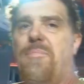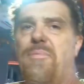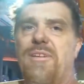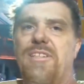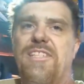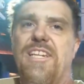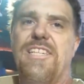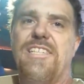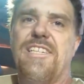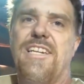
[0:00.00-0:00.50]
I
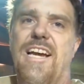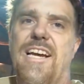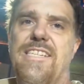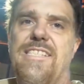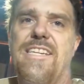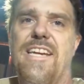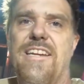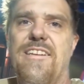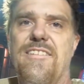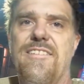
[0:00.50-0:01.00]
appreciate you guys
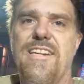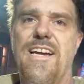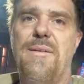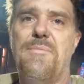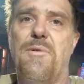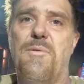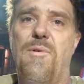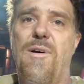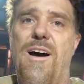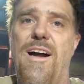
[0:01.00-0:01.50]
taking your
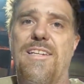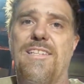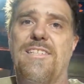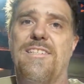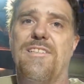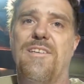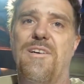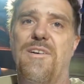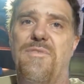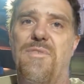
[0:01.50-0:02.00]
time to watch.
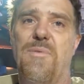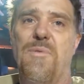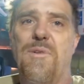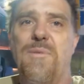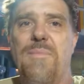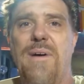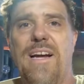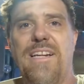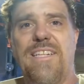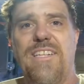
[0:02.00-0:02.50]
So if you
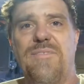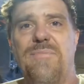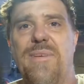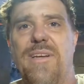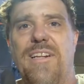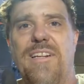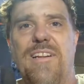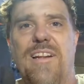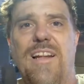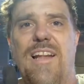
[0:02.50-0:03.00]
wouldn't mind giving me
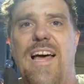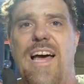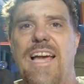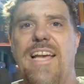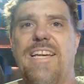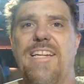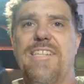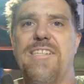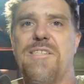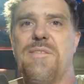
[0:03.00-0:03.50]
a little
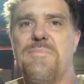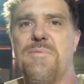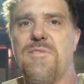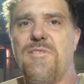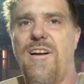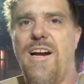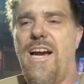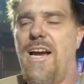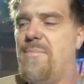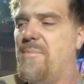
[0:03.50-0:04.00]
like and a
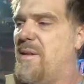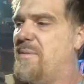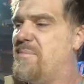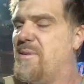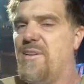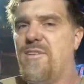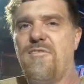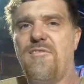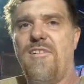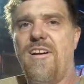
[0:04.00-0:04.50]
subscribe, that'd
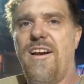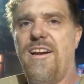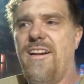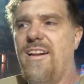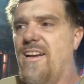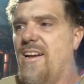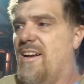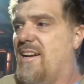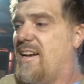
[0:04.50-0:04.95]
be great.